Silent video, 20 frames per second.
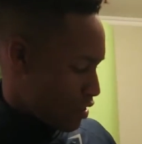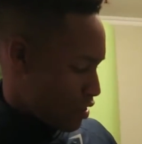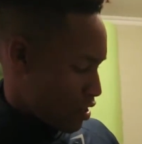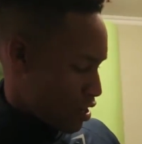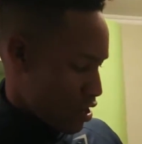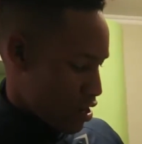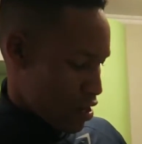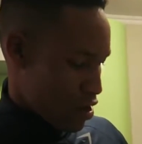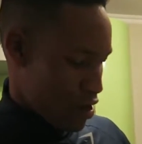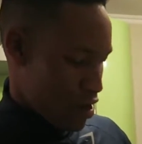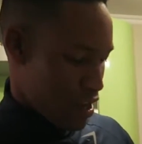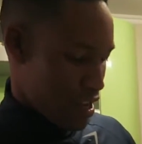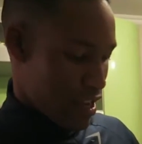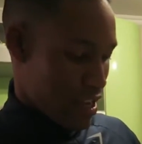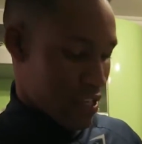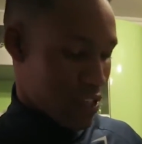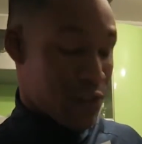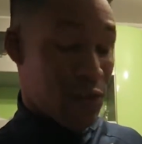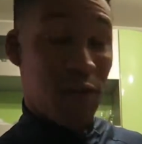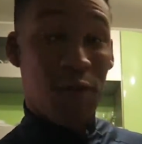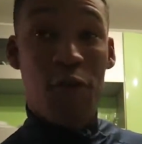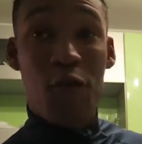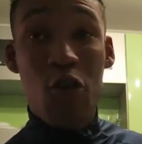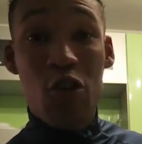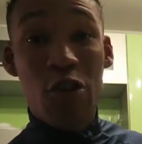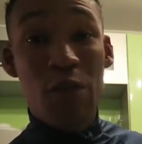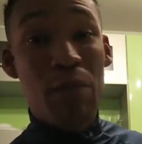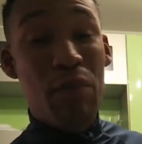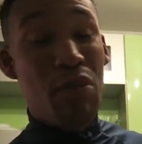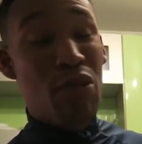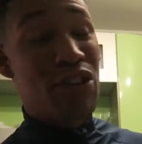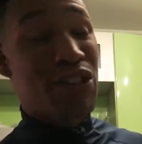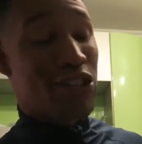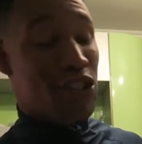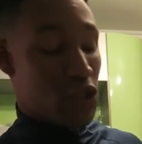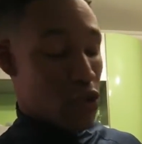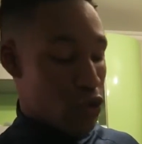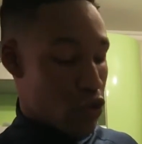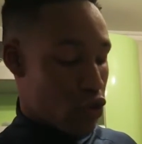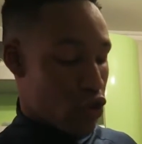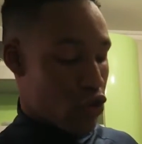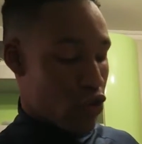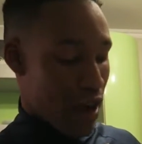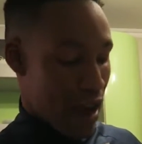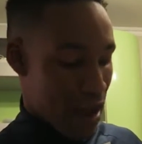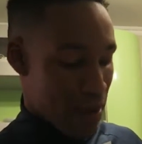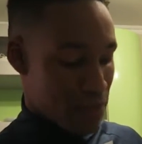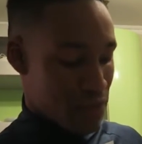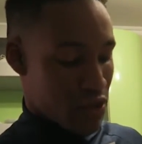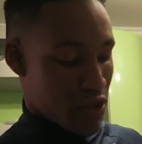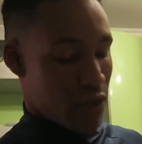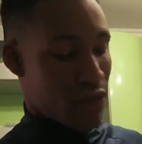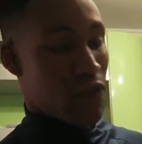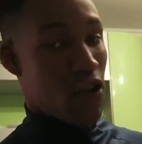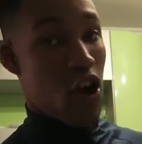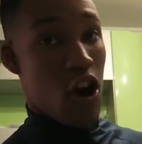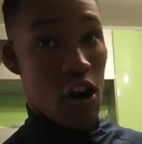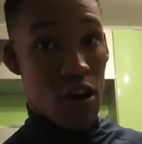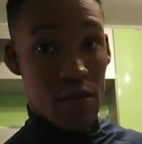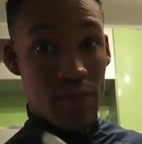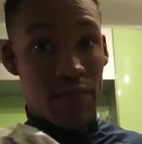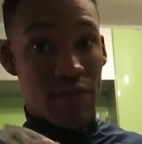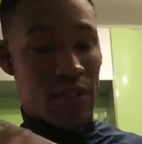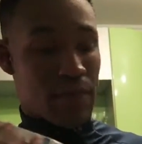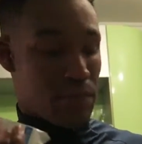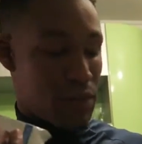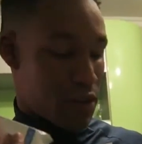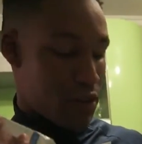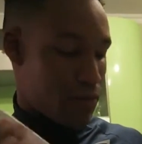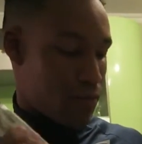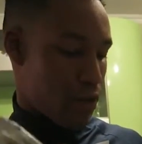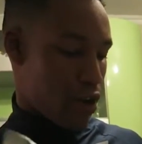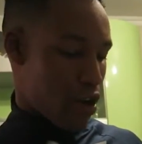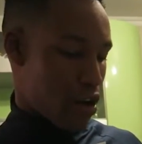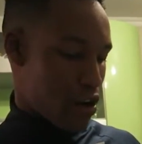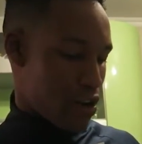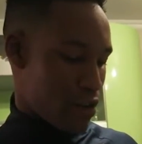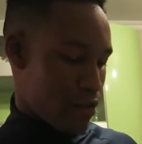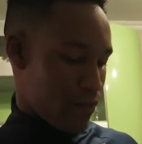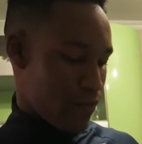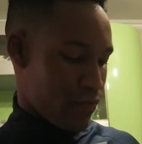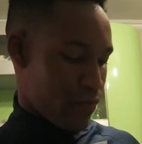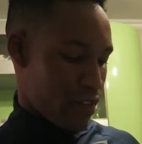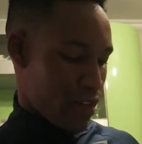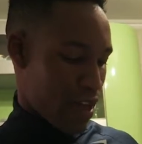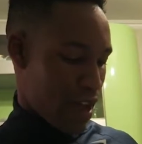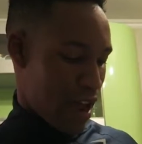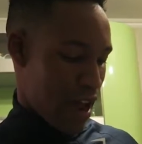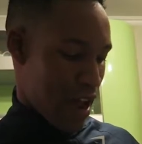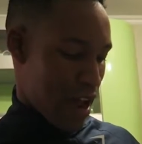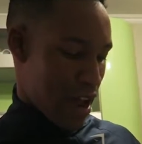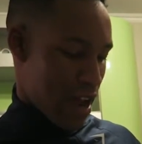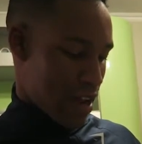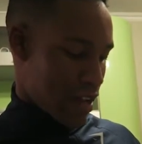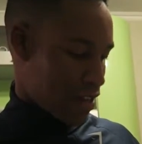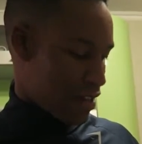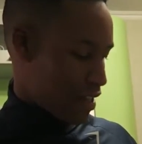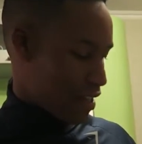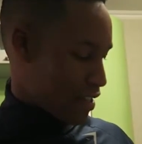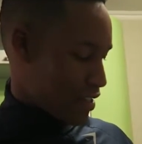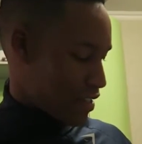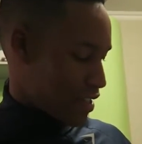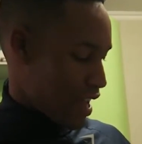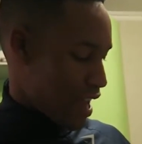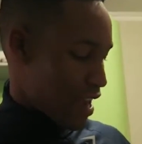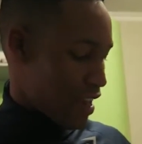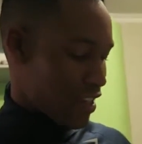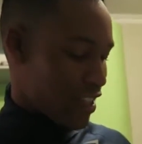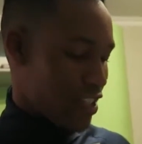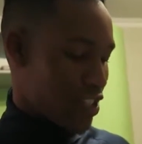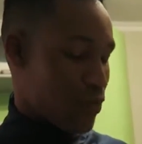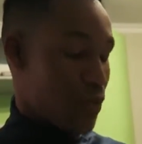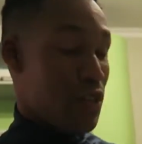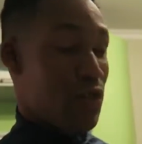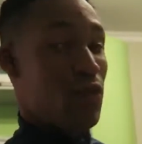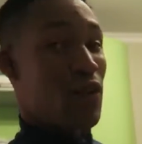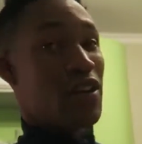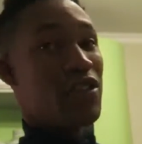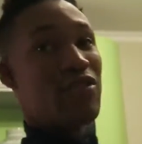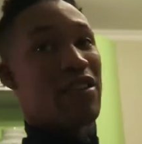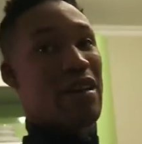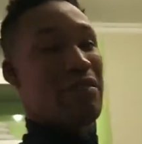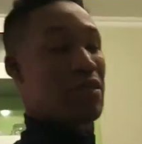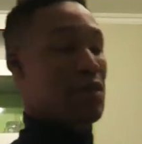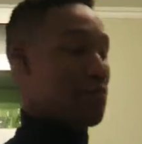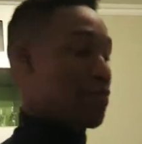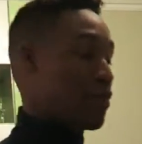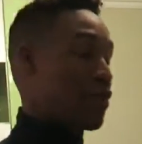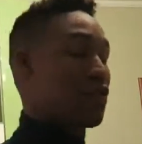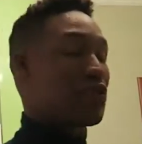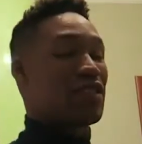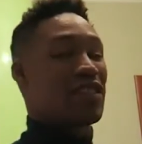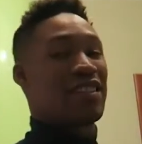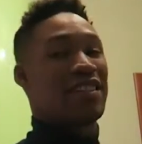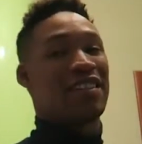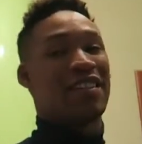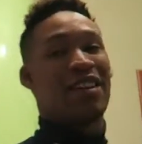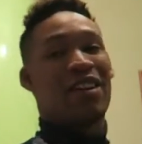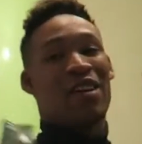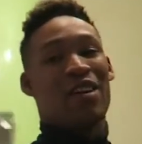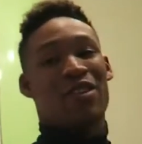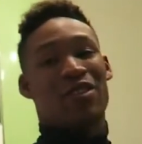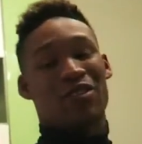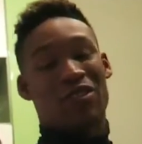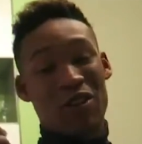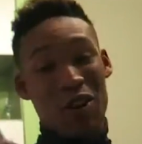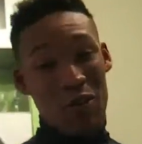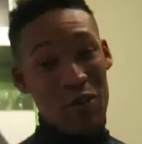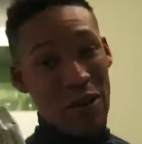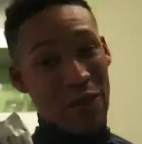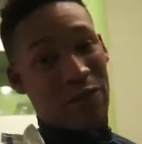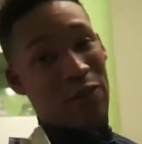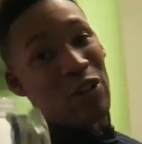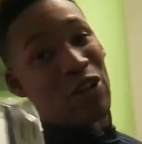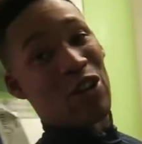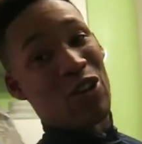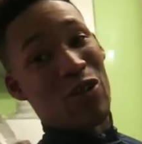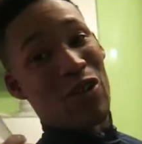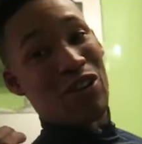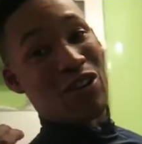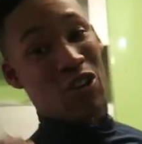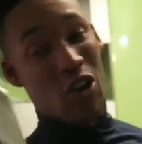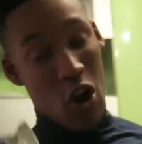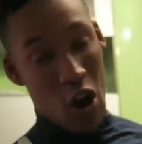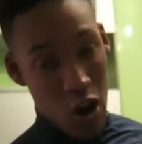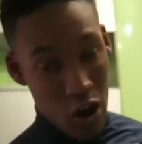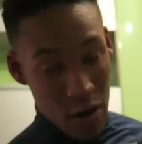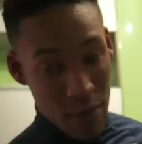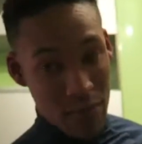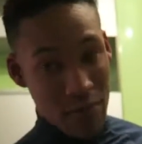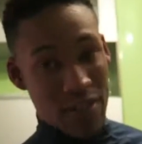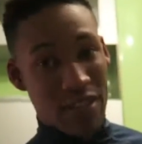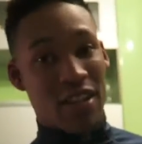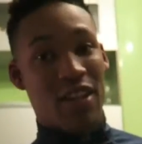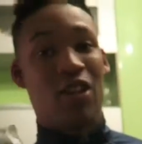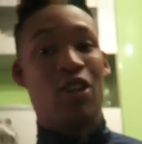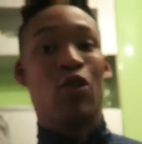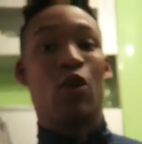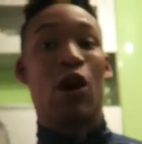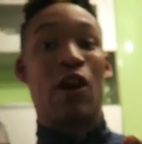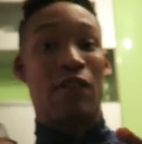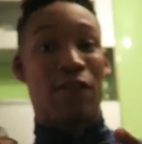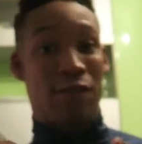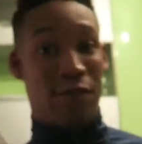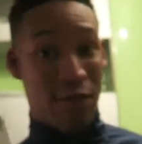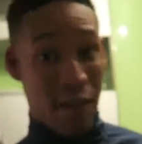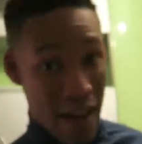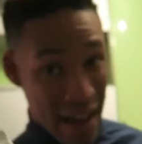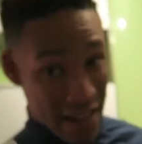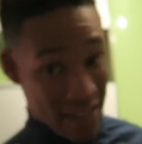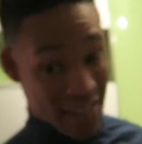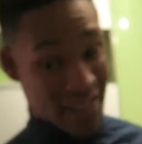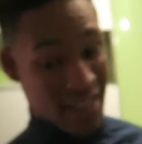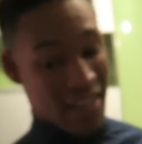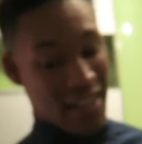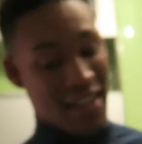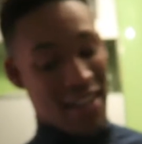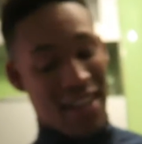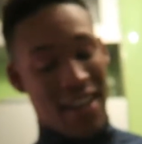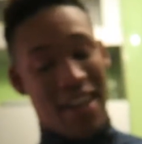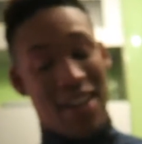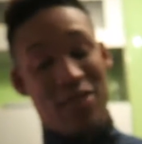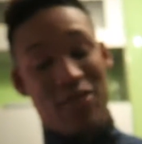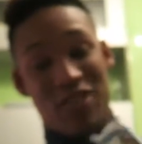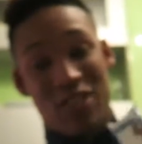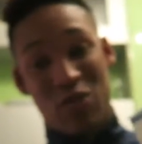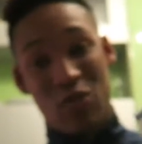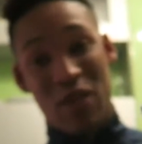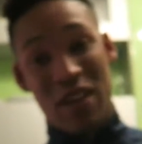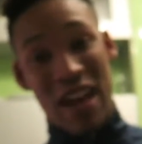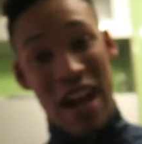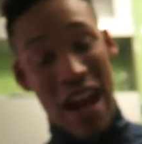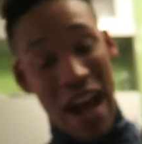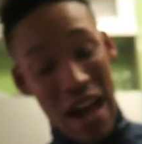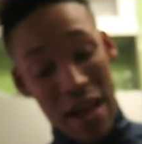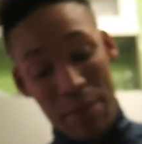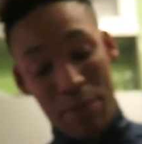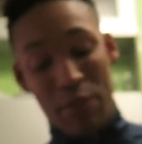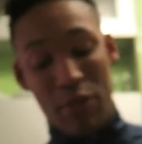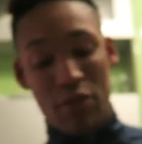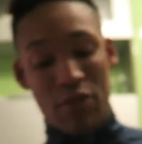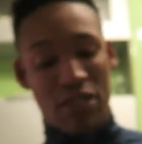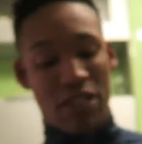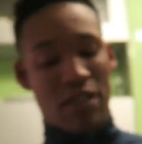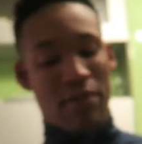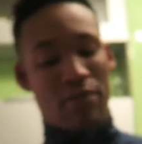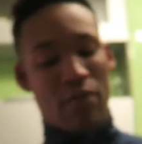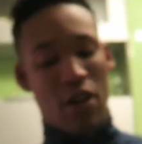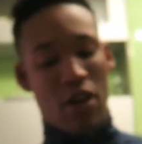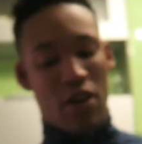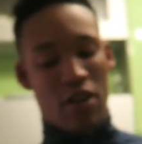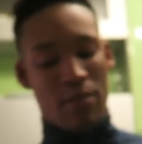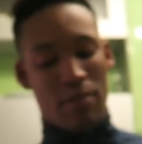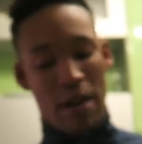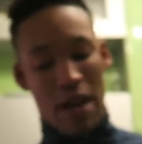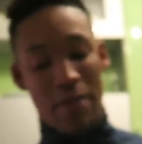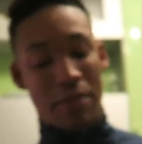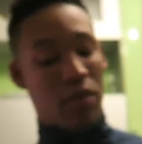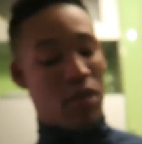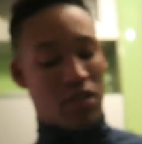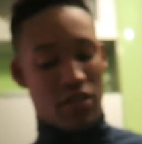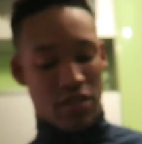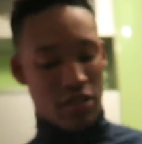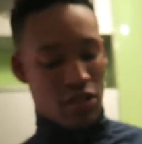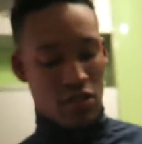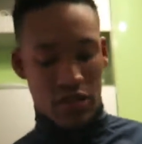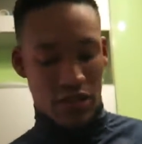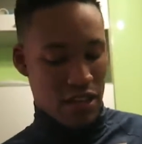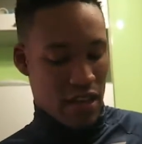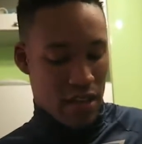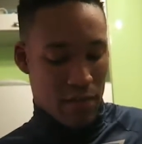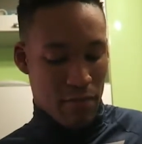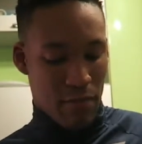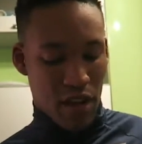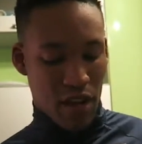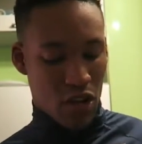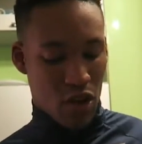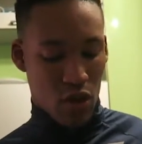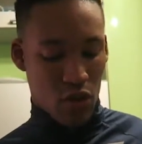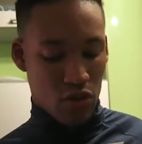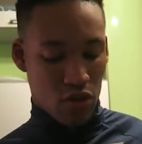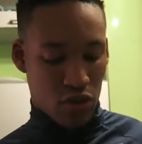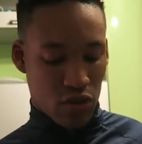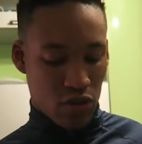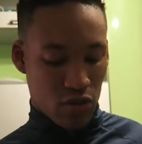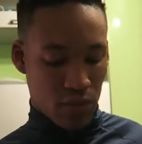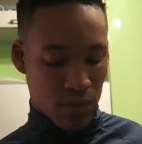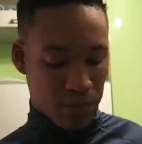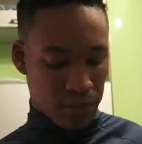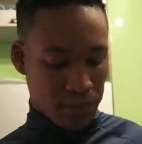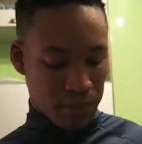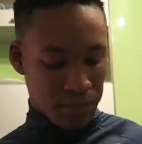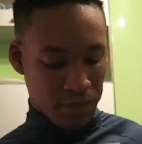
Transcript: There is 4.2 grams of carbs per bar, and exactly 21 grams of protein. So if you're low on carbs, low on fat, and you just want a high protein bar, my bar zero is like my go-to.